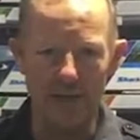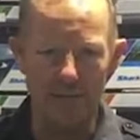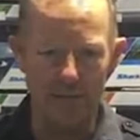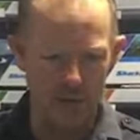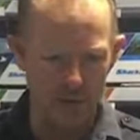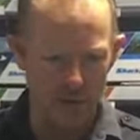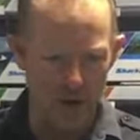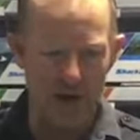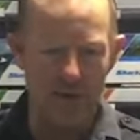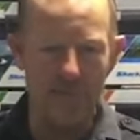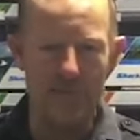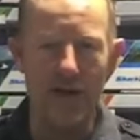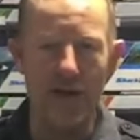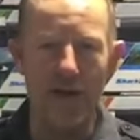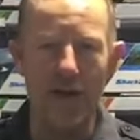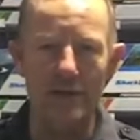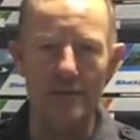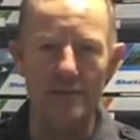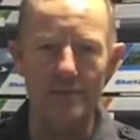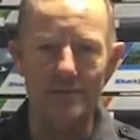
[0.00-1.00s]
If you dive
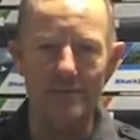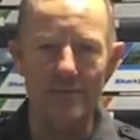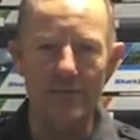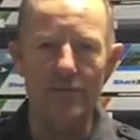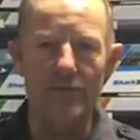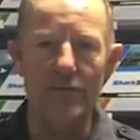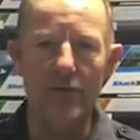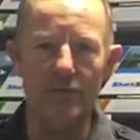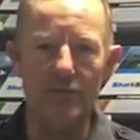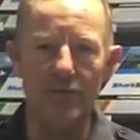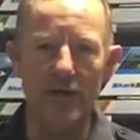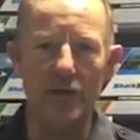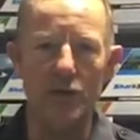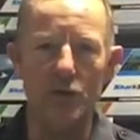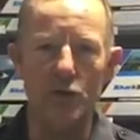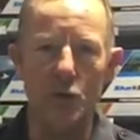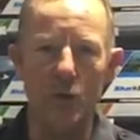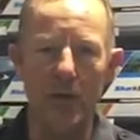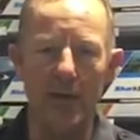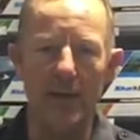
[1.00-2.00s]
down 15
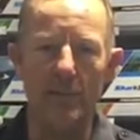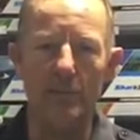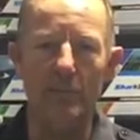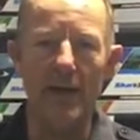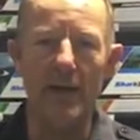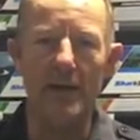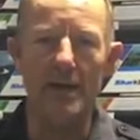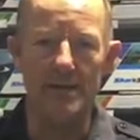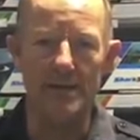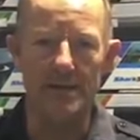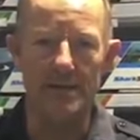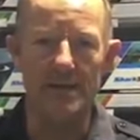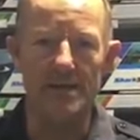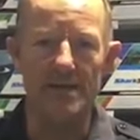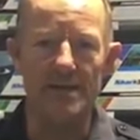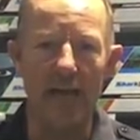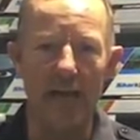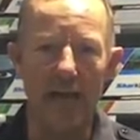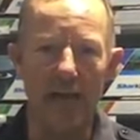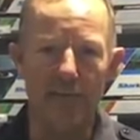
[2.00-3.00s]
or 20 meters to
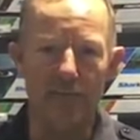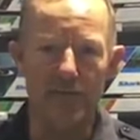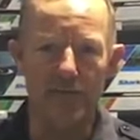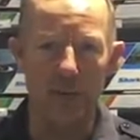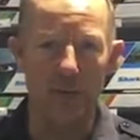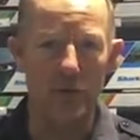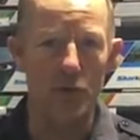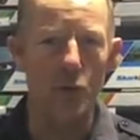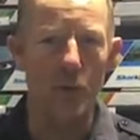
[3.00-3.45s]
save someone,